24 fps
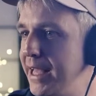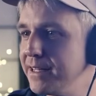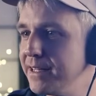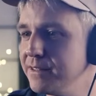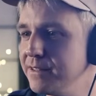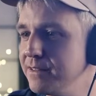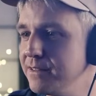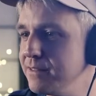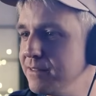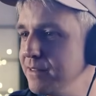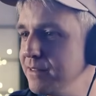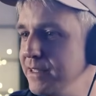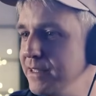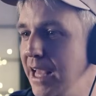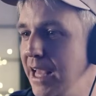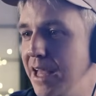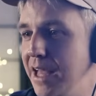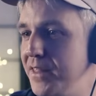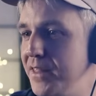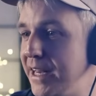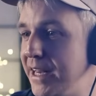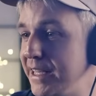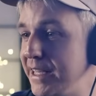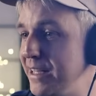And
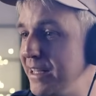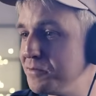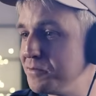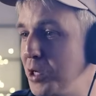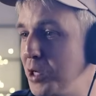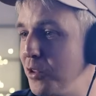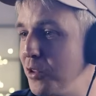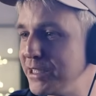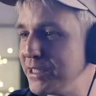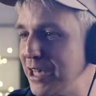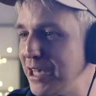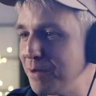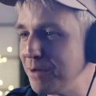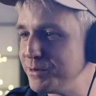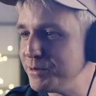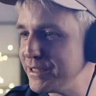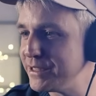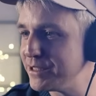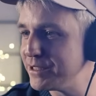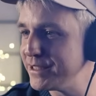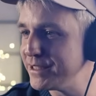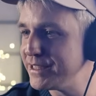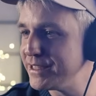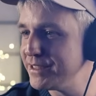then it gives me all these
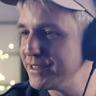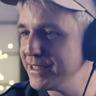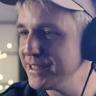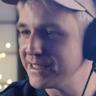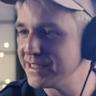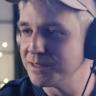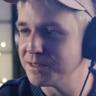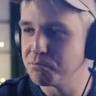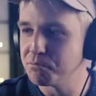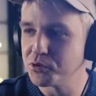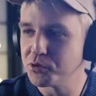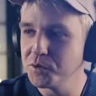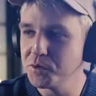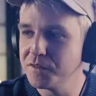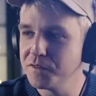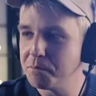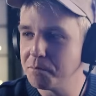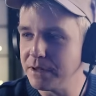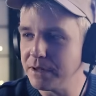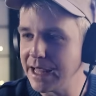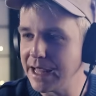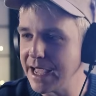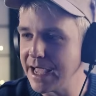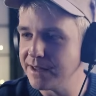options. So let's approve the
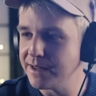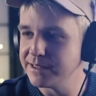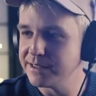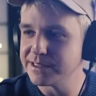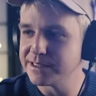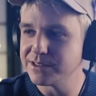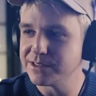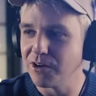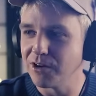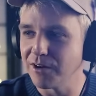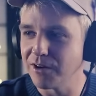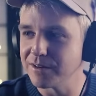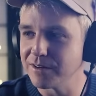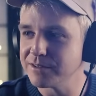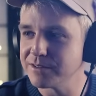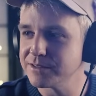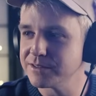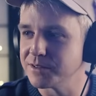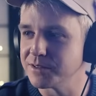plan and start.